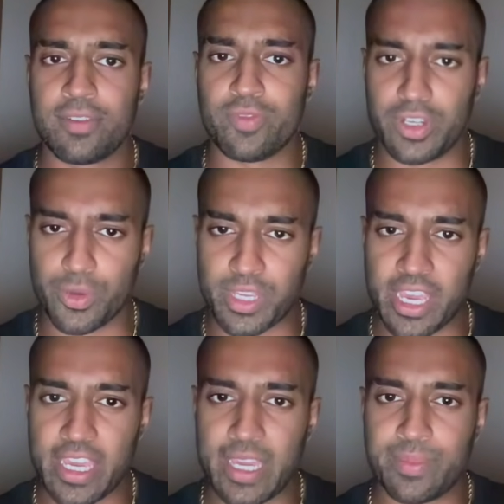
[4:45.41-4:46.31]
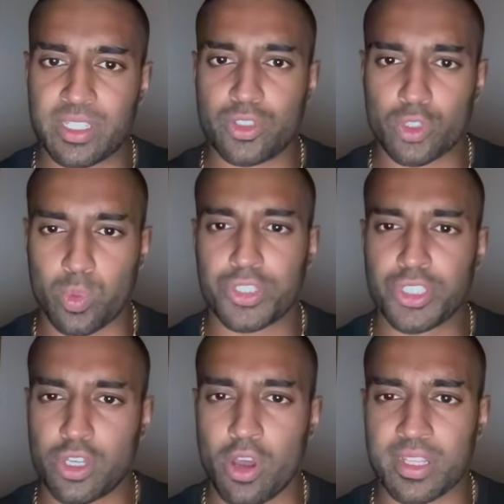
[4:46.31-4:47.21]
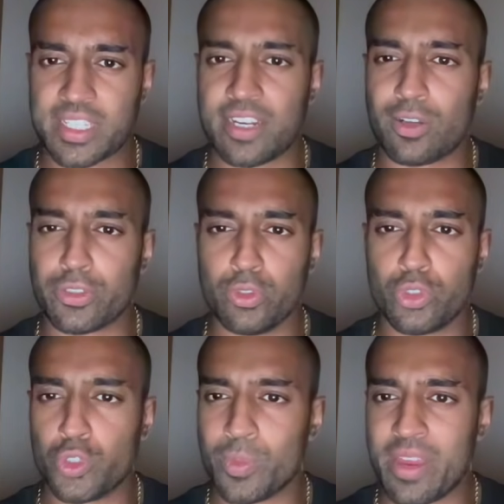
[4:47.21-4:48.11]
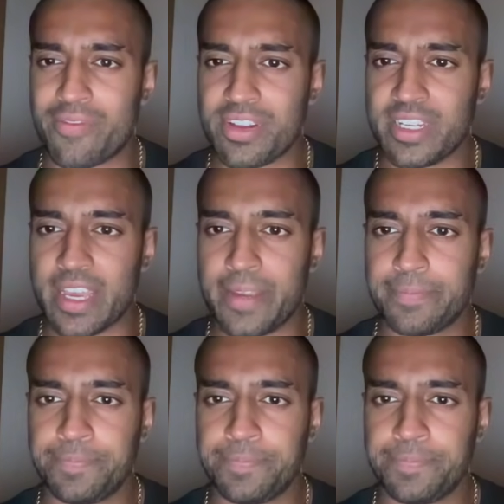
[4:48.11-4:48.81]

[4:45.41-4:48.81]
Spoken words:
Video games and just watching content on YouTube every day.